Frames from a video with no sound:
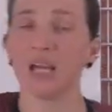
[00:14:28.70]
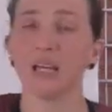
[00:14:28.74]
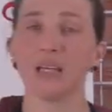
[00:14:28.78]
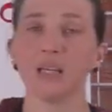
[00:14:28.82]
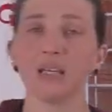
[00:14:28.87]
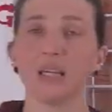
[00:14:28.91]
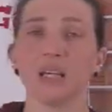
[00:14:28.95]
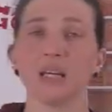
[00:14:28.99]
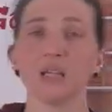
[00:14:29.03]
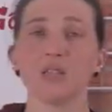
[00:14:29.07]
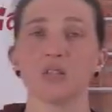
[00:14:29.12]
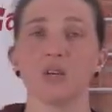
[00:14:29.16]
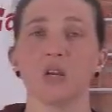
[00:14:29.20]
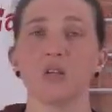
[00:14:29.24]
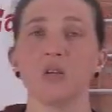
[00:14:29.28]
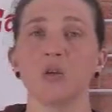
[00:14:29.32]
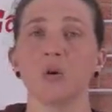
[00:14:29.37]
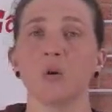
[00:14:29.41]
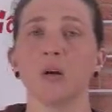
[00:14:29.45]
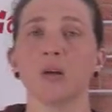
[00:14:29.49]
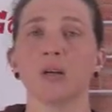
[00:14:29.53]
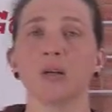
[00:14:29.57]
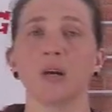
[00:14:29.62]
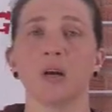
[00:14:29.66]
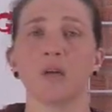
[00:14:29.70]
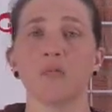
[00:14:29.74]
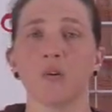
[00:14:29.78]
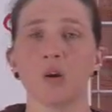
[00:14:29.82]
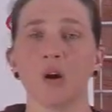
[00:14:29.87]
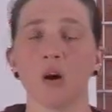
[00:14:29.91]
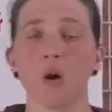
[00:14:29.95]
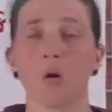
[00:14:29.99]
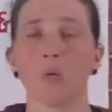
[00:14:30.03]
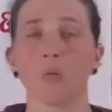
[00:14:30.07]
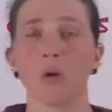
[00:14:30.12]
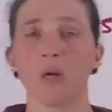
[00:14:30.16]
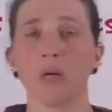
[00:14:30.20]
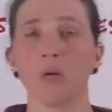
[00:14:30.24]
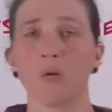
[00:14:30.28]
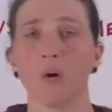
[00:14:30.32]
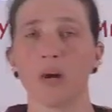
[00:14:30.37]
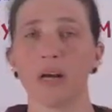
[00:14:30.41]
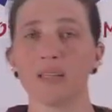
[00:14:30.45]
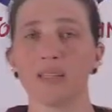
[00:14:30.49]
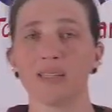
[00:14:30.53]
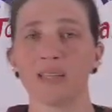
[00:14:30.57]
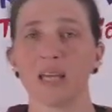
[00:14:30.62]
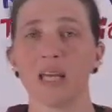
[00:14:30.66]
get your cover
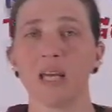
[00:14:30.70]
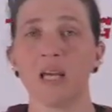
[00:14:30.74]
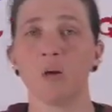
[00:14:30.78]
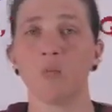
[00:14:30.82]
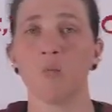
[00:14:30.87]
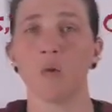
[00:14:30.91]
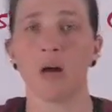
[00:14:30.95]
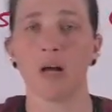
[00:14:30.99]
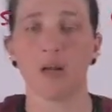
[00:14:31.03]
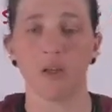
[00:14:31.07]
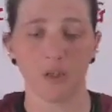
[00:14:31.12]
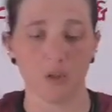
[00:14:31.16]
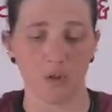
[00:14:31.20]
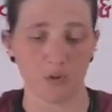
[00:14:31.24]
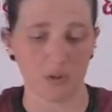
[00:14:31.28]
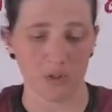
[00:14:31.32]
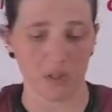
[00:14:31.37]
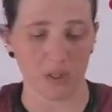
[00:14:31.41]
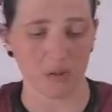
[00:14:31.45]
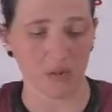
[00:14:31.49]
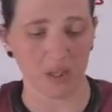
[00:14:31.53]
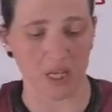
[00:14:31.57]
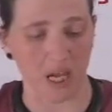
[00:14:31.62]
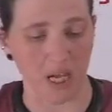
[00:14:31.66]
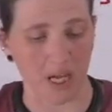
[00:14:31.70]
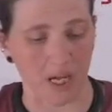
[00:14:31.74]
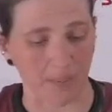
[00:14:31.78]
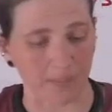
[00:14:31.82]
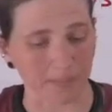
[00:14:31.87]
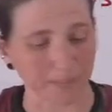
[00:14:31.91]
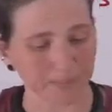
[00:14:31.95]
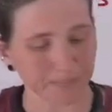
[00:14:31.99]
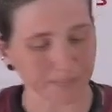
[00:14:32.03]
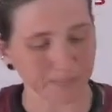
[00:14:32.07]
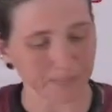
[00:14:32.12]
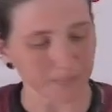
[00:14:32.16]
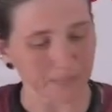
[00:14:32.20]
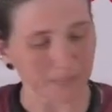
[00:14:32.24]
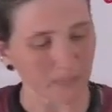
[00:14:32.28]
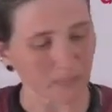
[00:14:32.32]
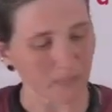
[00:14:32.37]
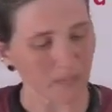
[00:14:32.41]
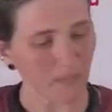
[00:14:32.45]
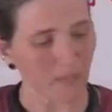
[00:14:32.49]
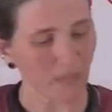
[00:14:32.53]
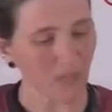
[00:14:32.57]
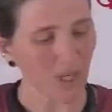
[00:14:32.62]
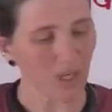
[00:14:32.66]
requests in while you still can.
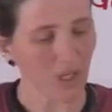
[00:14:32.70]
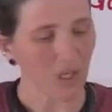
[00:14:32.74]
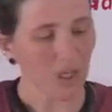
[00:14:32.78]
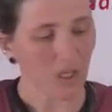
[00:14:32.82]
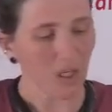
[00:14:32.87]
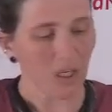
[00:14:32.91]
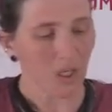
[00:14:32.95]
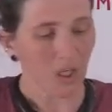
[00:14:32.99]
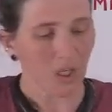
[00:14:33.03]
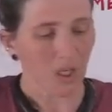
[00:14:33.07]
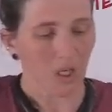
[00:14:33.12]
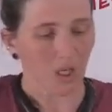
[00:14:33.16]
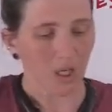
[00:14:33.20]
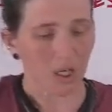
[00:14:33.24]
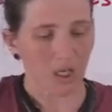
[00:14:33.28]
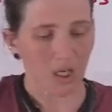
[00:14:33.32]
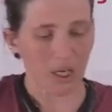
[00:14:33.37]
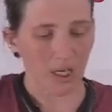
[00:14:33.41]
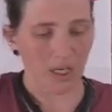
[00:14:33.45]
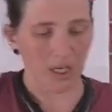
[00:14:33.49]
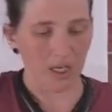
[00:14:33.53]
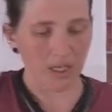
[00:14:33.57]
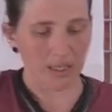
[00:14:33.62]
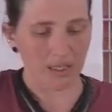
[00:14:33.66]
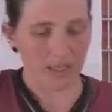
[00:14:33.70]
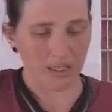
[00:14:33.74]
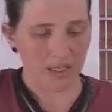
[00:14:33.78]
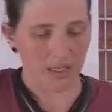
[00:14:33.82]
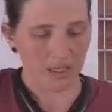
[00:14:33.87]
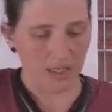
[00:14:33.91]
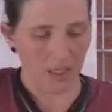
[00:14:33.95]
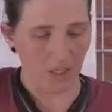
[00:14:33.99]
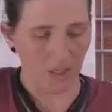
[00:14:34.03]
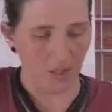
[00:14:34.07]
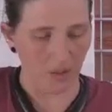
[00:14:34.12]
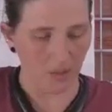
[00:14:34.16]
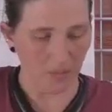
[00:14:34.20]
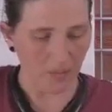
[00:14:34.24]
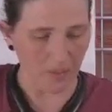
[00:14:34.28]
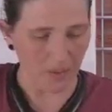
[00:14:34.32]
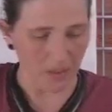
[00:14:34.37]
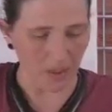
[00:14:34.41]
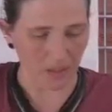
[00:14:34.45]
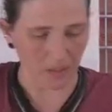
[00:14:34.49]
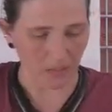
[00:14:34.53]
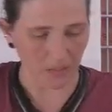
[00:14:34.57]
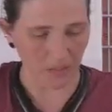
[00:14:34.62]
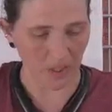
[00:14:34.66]
Let's see.
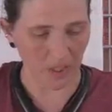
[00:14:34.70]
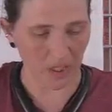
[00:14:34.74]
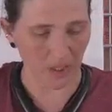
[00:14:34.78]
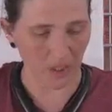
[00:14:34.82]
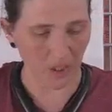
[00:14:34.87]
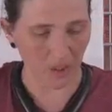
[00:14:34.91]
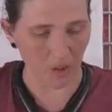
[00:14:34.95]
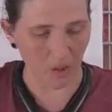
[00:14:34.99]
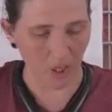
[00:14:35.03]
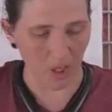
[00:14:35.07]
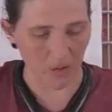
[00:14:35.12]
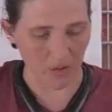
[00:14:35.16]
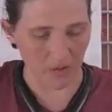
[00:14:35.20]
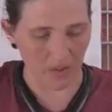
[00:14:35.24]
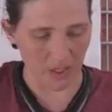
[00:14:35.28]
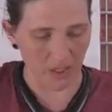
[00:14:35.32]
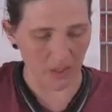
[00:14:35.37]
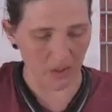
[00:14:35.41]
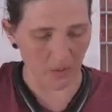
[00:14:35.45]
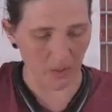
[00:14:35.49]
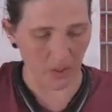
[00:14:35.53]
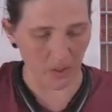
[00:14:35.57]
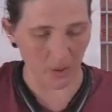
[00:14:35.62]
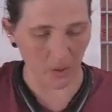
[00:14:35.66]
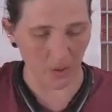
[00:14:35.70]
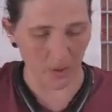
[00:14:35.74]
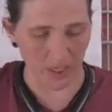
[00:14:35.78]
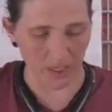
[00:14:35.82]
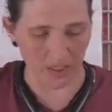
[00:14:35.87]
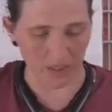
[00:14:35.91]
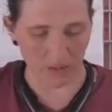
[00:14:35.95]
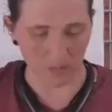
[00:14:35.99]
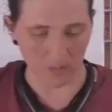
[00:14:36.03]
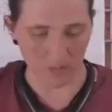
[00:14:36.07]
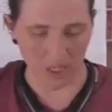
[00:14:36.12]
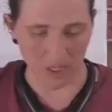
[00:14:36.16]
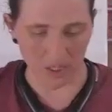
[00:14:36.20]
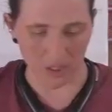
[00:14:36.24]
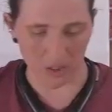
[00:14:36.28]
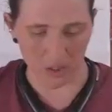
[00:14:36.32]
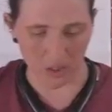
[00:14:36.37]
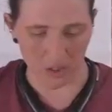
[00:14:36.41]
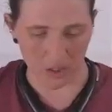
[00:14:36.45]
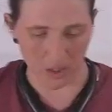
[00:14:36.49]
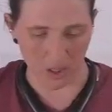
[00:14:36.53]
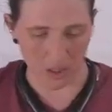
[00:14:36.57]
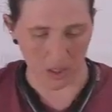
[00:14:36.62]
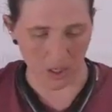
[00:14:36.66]
Let me go over this real quick to make
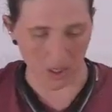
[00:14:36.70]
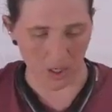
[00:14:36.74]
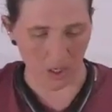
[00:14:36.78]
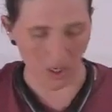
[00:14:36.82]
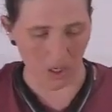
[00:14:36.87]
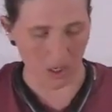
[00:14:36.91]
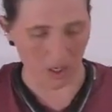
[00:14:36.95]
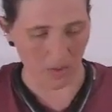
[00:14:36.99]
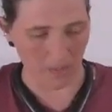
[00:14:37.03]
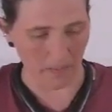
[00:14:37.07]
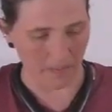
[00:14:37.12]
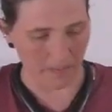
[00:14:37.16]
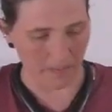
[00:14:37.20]
sure.